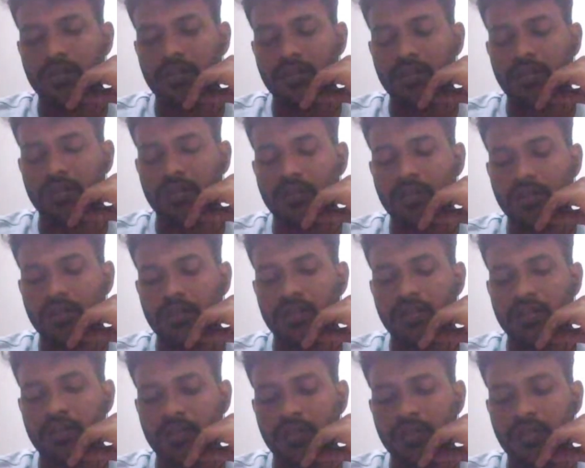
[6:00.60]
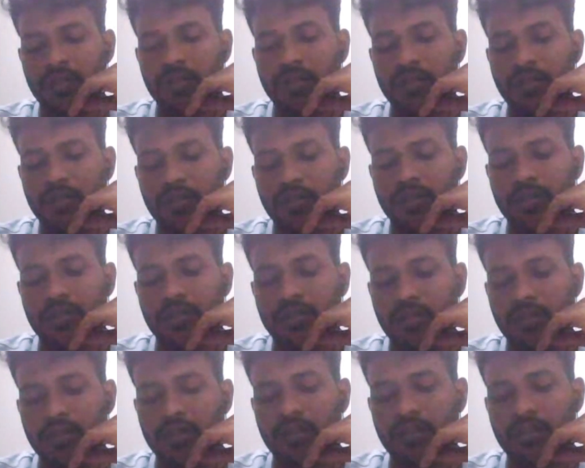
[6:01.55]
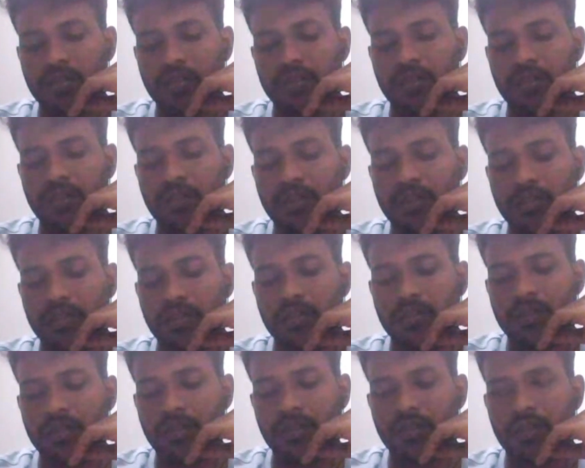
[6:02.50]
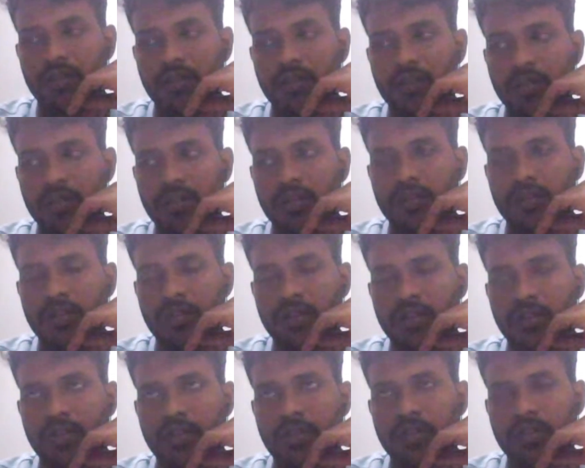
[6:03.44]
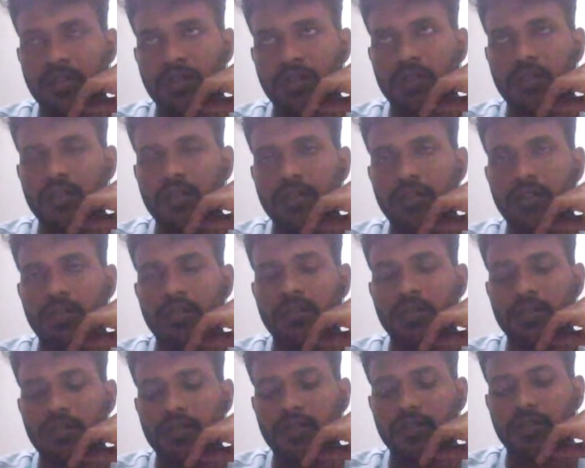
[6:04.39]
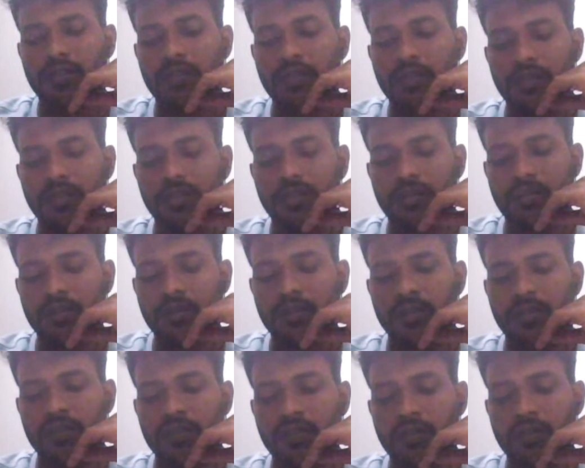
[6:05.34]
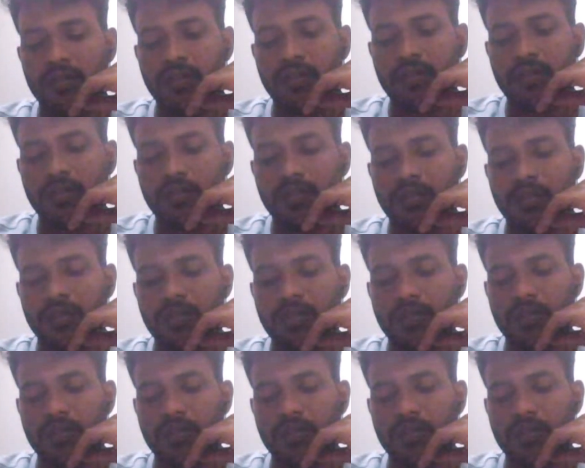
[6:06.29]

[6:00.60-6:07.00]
code, and previously some other Verilog code already implemented on it. You have to delete it and then